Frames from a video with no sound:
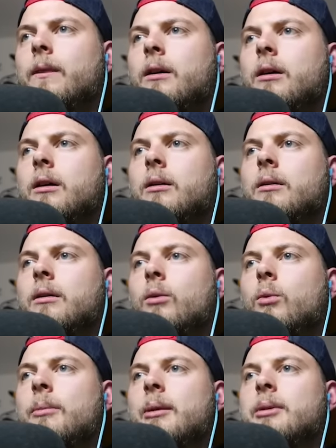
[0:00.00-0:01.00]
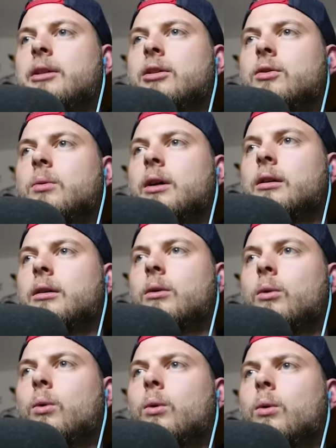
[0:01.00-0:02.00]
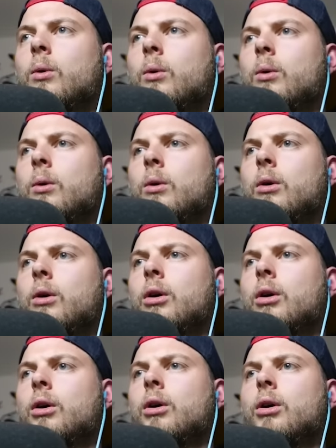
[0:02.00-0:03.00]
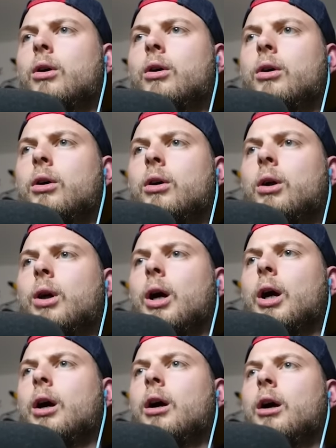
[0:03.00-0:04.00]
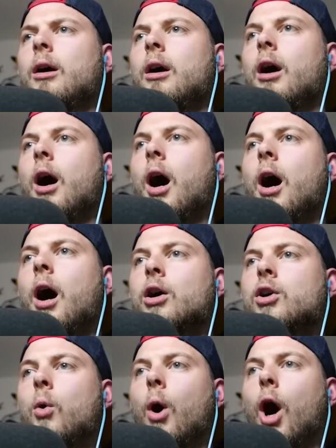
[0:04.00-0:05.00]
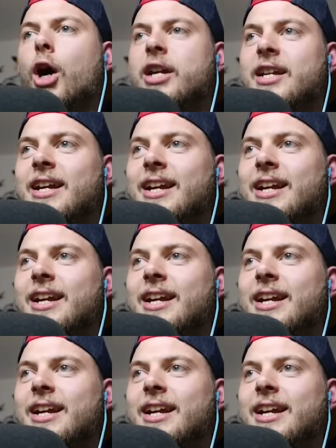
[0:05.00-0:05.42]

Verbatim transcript: Ah, uh, well, maybe it does work. Oh. Ah, oh, go on.